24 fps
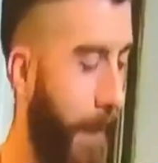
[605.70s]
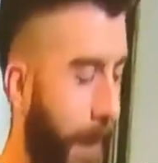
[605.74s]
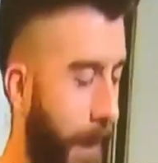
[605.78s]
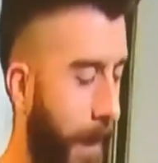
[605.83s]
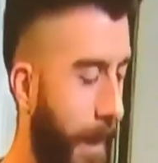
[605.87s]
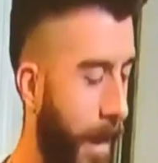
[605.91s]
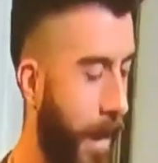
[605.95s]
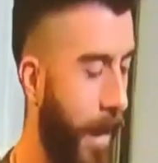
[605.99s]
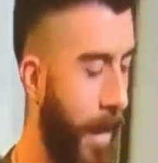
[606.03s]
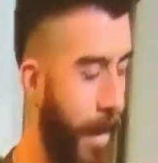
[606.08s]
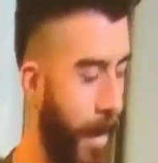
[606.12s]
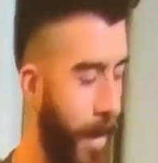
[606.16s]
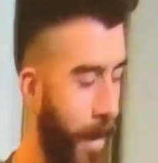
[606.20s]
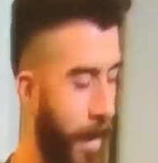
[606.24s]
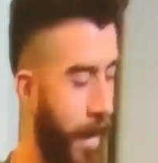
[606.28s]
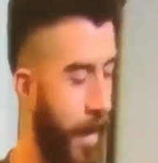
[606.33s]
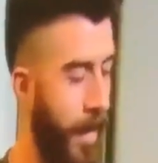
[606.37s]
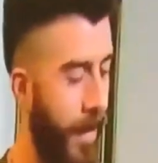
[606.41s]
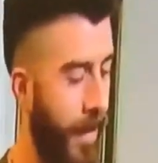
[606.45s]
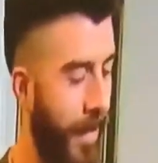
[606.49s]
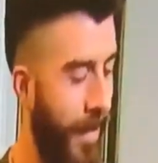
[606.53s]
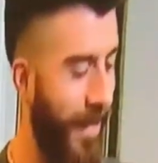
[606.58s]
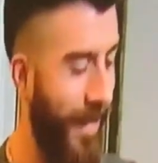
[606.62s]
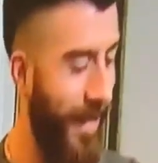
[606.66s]
was harder for
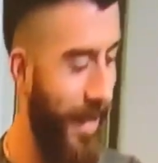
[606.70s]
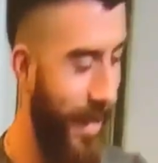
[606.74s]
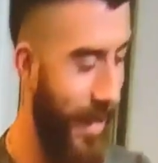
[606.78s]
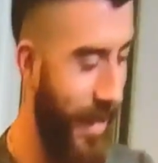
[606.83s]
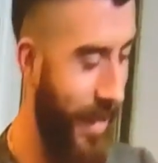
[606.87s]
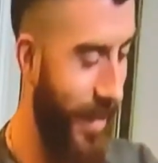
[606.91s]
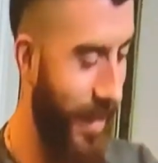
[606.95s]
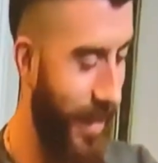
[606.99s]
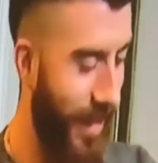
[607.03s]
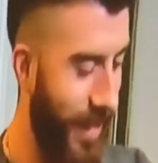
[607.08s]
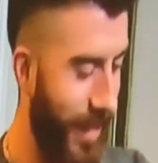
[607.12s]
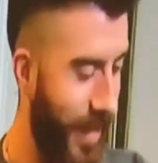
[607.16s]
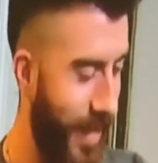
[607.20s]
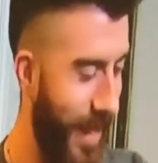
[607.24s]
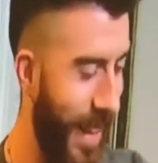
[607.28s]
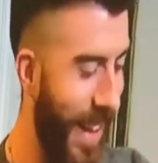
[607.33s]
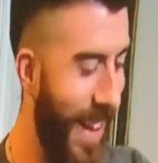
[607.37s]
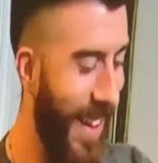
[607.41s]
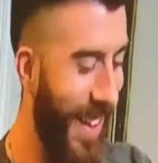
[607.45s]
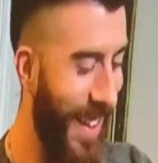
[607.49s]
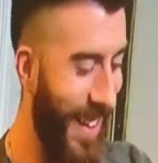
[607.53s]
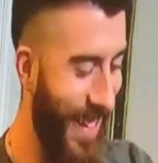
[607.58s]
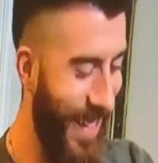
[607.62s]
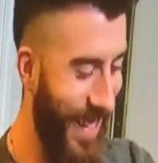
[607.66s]
you know, it's harder